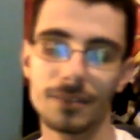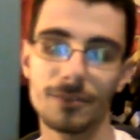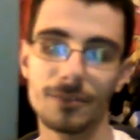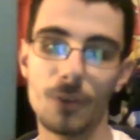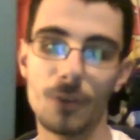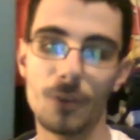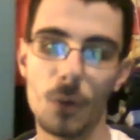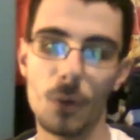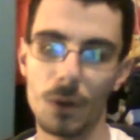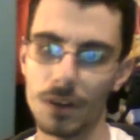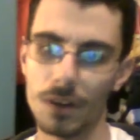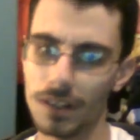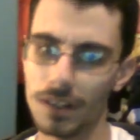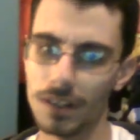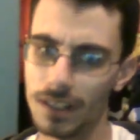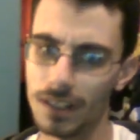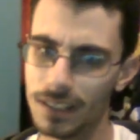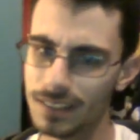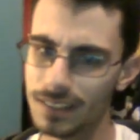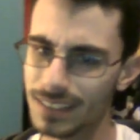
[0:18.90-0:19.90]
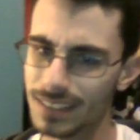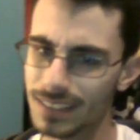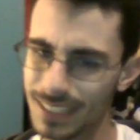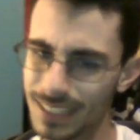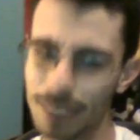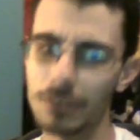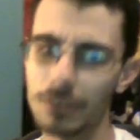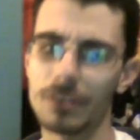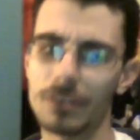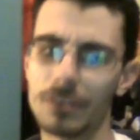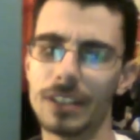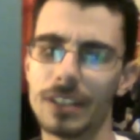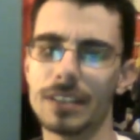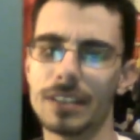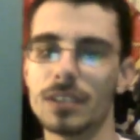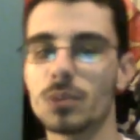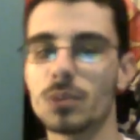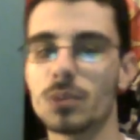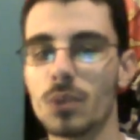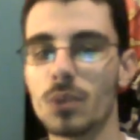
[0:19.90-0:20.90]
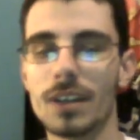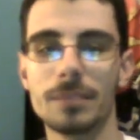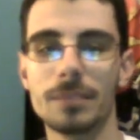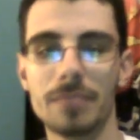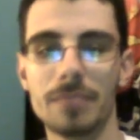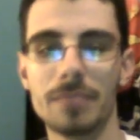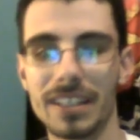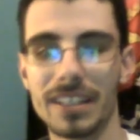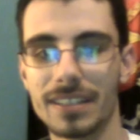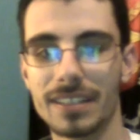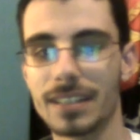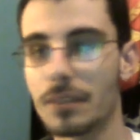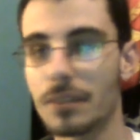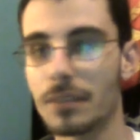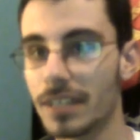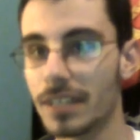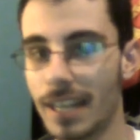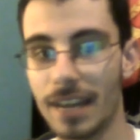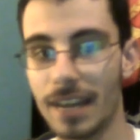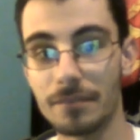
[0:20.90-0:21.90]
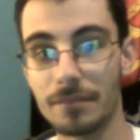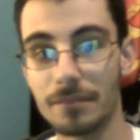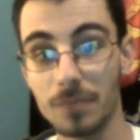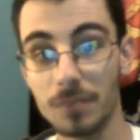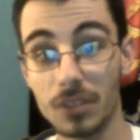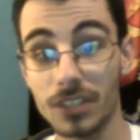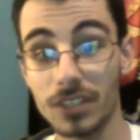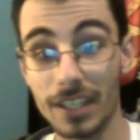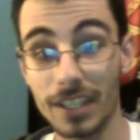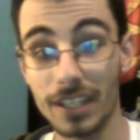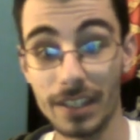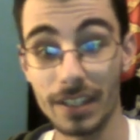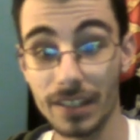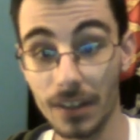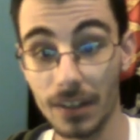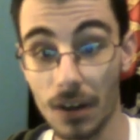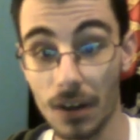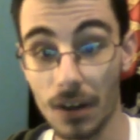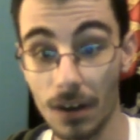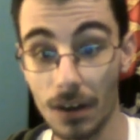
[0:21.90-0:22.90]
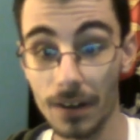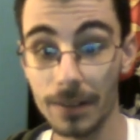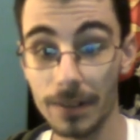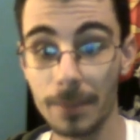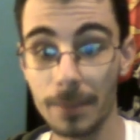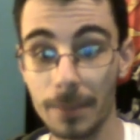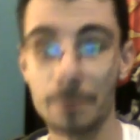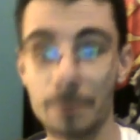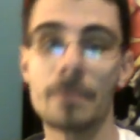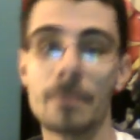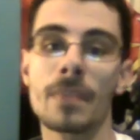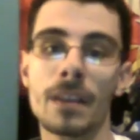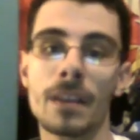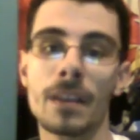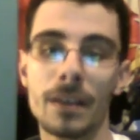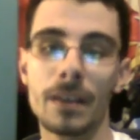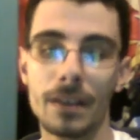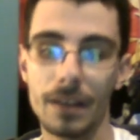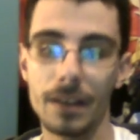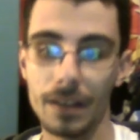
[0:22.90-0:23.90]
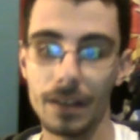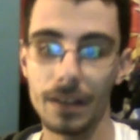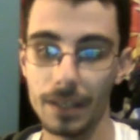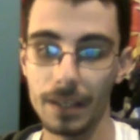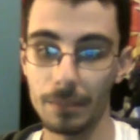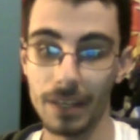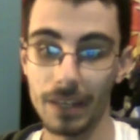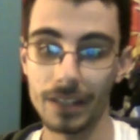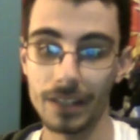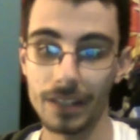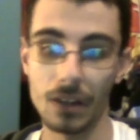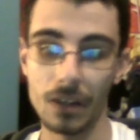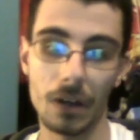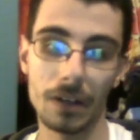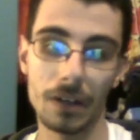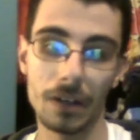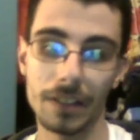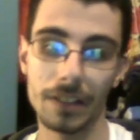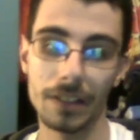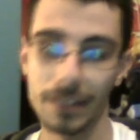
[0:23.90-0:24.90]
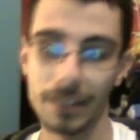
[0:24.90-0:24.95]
for several reasons. One, because I want to have music in my car. My car